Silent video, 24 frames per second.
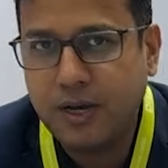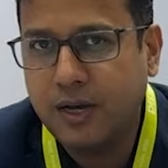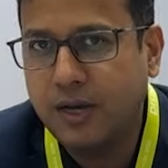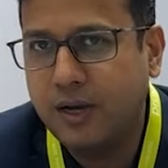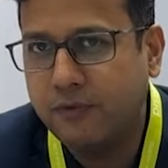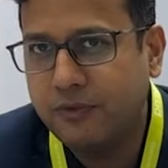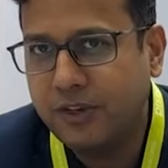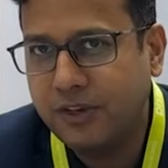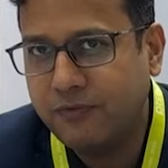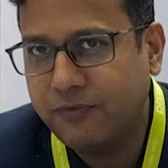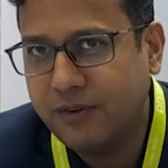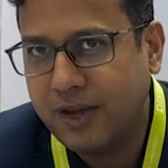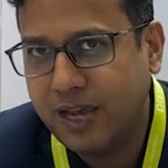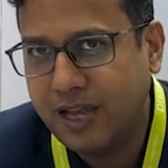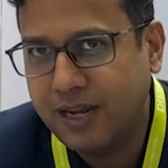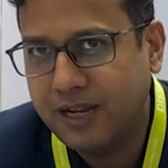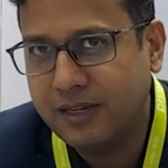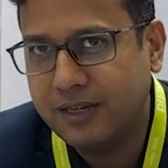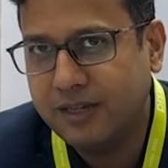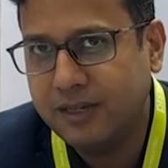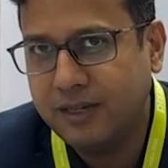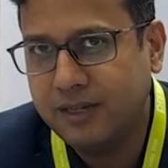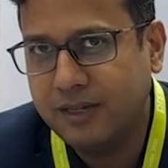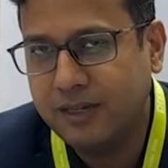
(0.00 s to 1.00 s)
uh, we have
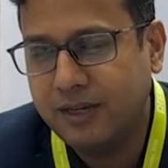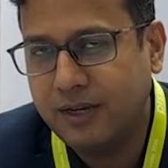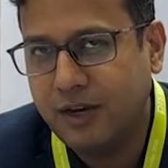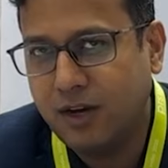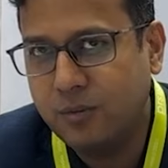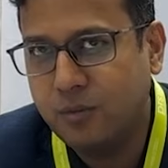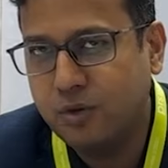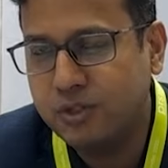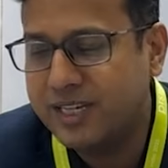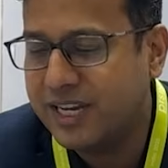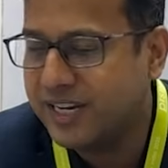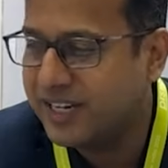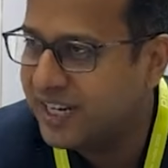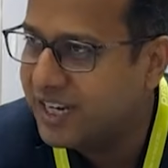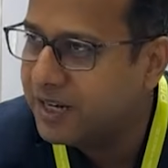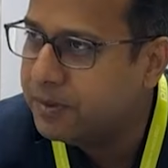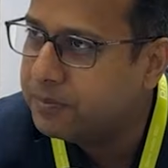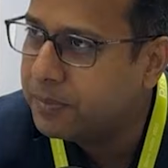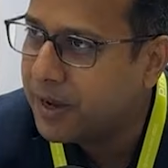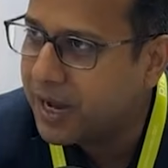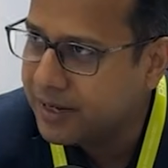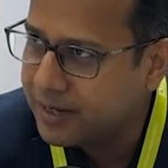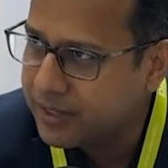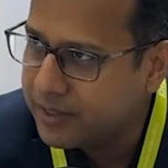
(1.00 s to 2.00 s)
filed uh, almost eighteen
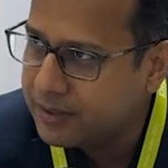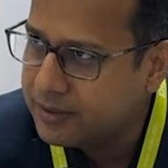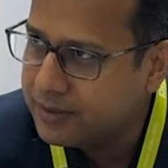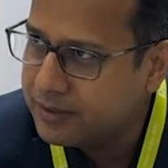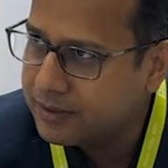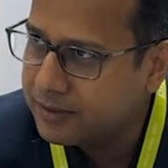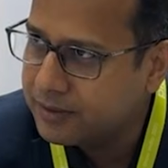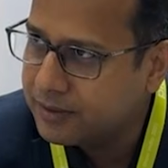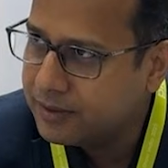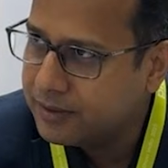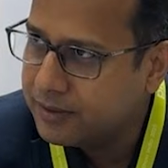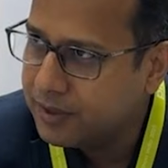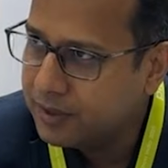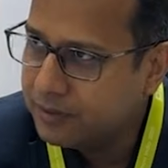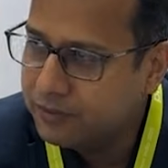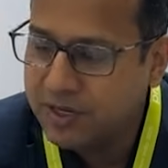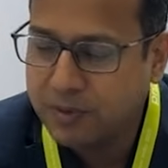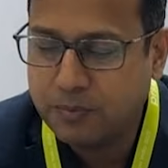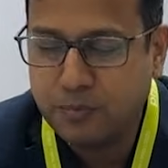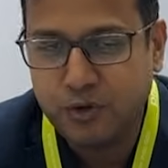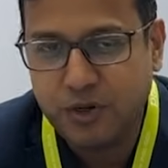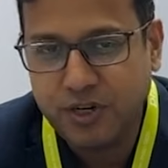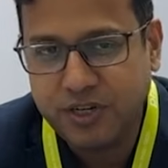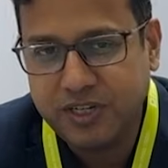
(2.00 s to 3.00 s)
patents. We
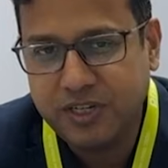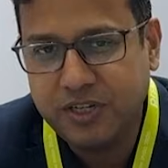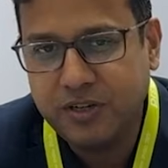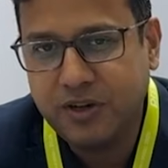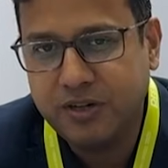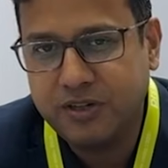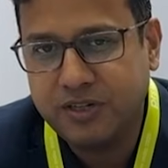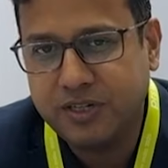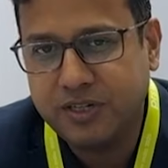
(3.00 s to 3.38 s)
are protecting our